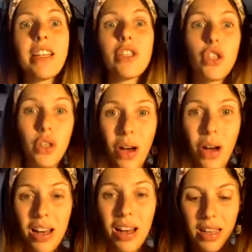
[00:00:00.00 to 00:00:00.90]
and
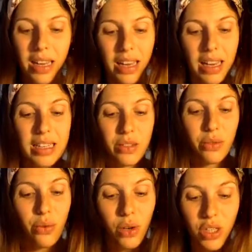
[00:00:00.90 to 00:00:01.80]
Yeshua is
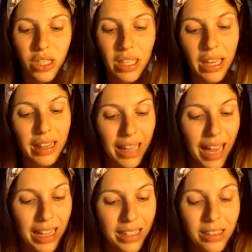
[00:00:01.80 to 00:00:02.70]
unfortunately
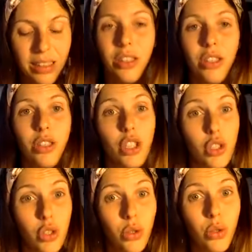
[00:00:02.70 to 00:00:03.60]
led
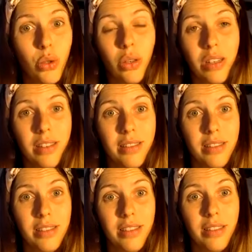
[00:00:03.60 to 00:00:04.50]
to
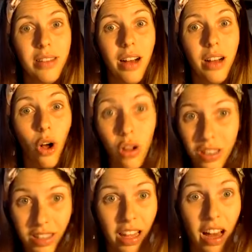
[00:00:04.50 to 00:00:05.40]

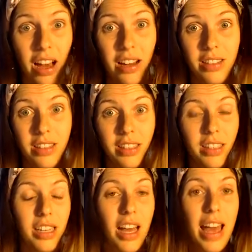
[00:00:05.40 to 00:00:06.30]
Golgotha.
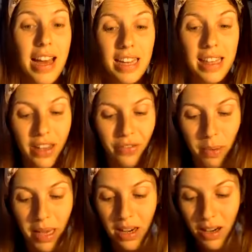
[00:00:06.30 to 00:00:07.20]
And I think from
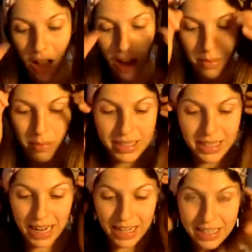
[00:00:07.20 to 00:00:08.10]
here on, Miss
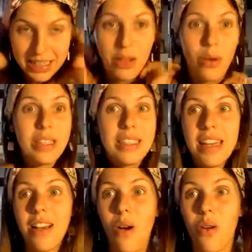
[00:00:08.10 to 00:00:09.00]
Katie is going to
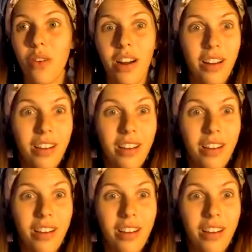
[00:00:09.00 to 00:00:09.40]
take over.